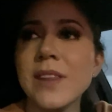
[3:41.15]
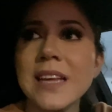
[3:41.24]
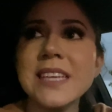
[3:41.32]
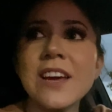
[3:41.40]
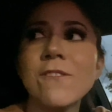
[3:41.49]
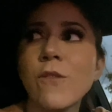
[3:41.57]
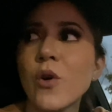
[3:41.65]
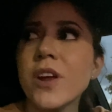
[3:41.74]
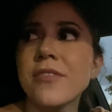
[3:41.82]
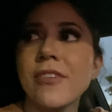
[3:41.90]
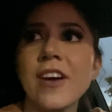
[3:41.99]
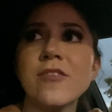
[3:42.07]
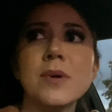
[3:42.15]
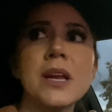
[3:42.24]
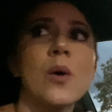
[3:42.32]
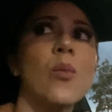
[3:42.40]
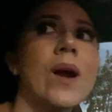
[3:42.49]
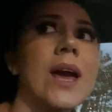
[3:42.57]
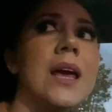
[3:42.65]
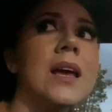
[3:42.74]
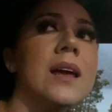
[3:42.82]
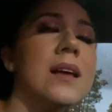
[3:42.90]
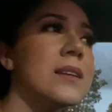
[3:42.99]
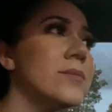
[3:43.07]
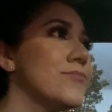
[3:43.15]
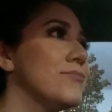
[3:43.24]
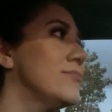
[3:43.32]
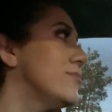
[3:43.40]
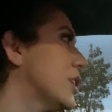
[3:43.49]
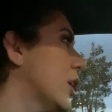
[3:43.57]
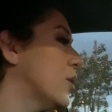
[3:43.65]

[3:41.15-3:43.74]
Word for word: That's like 45 minute wait. No.